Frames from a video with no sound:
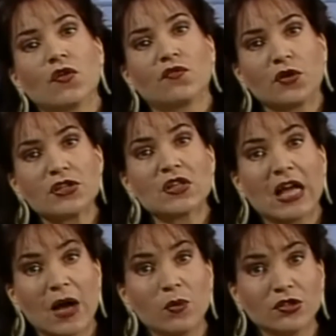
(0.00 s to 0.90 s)
So the
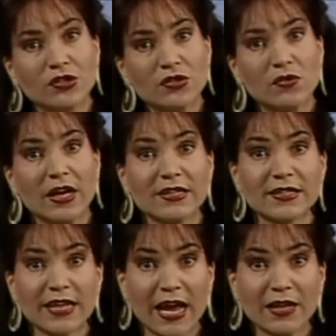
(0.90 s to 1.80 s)
first thing I will do
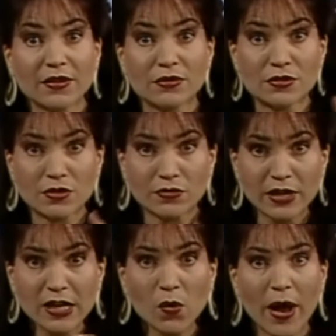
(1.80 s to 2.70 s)
is take those
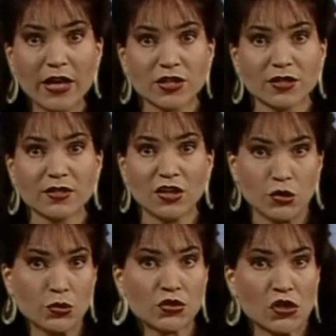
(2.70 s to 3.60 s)
3 equations
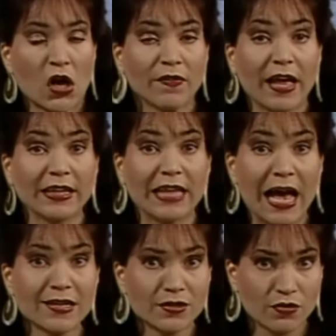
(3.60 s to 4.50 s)
that you saw in that
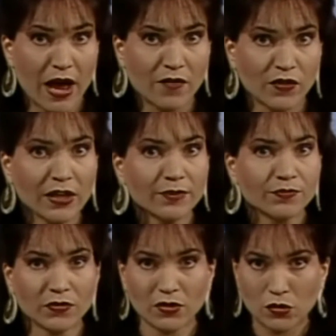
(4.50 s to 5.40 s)
last
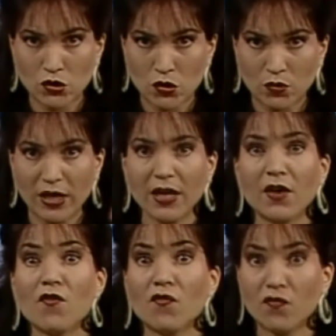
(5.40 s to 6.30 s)
graphic, those
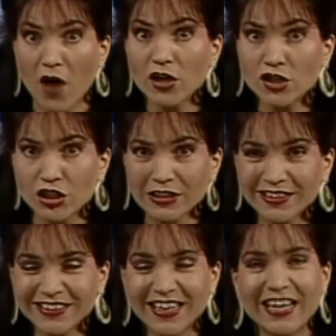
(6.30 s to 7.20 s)
3
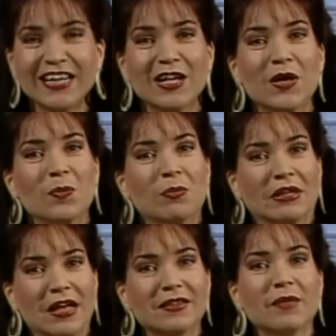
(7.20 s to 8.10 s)
functions,
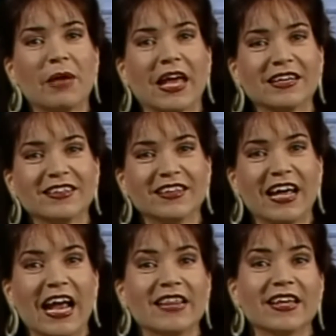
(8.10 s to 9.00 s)
plug them in,
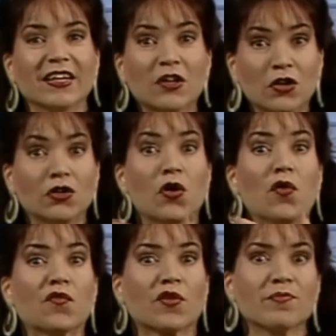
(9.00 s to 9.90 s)
and then
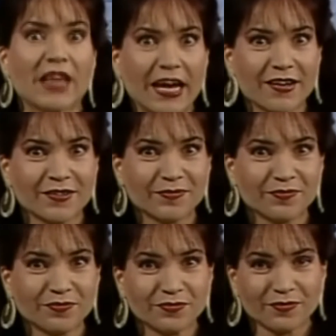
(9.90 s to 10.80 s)
go from there.
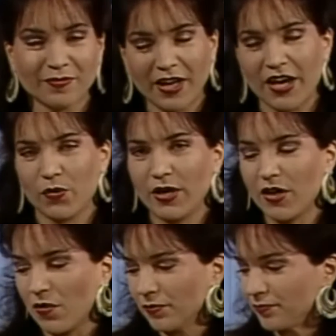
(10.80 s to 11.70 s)
Here
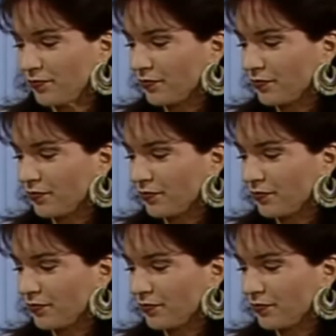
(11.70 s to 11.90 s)
we go.